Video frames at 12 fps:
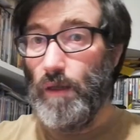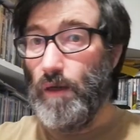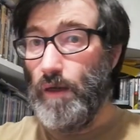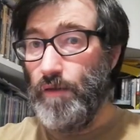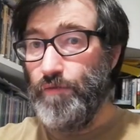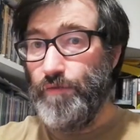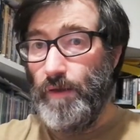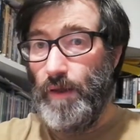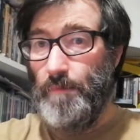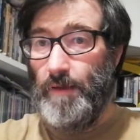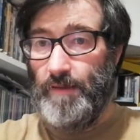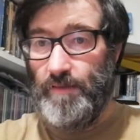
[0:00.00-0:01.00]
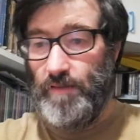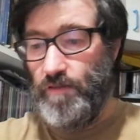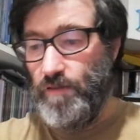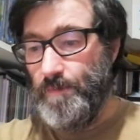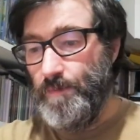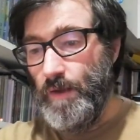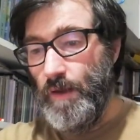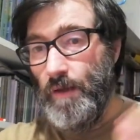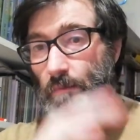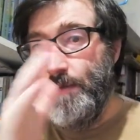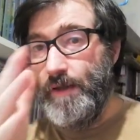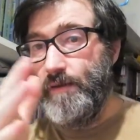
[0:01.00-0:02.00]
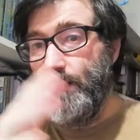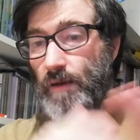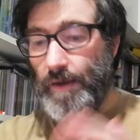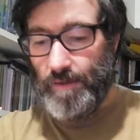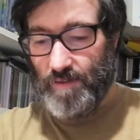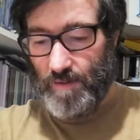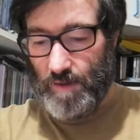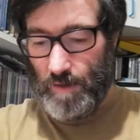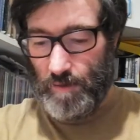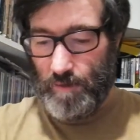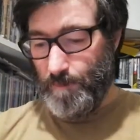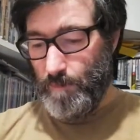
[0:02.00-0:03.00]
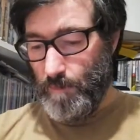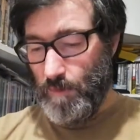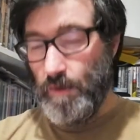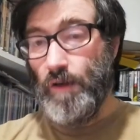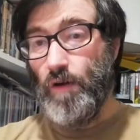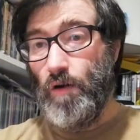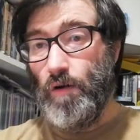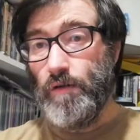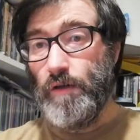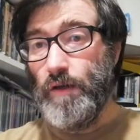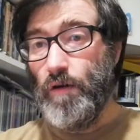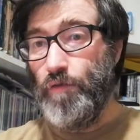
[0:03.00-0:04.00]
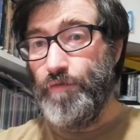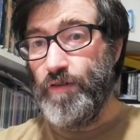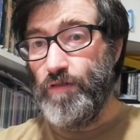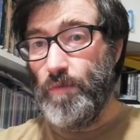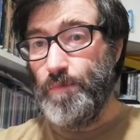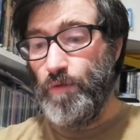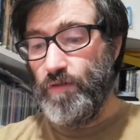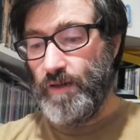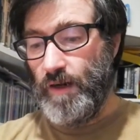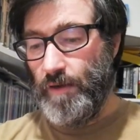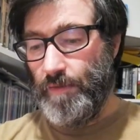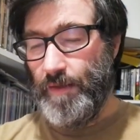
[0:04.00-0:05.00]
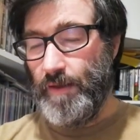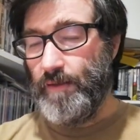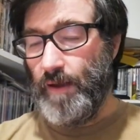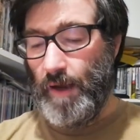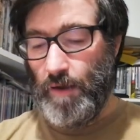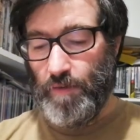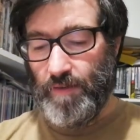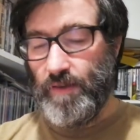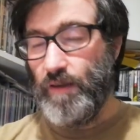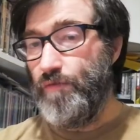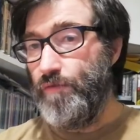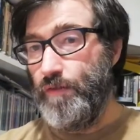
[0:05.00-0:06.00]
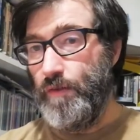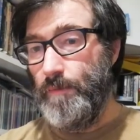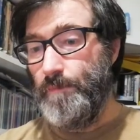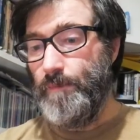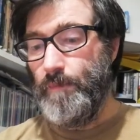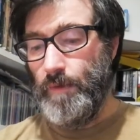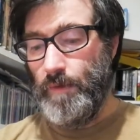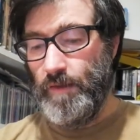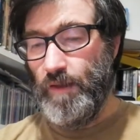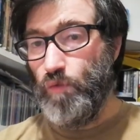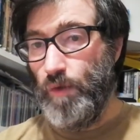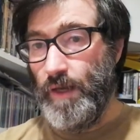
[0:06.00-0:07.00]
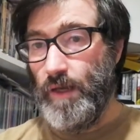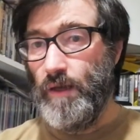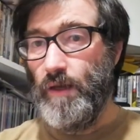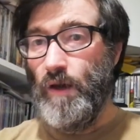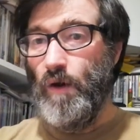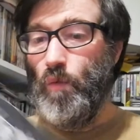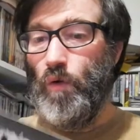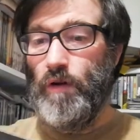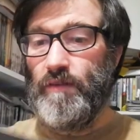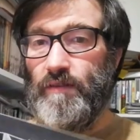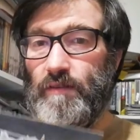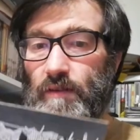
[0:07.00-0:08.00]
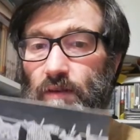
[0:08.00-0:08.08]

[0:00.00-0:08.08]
Leave a message. But let's start. The only official postcard that I received this week was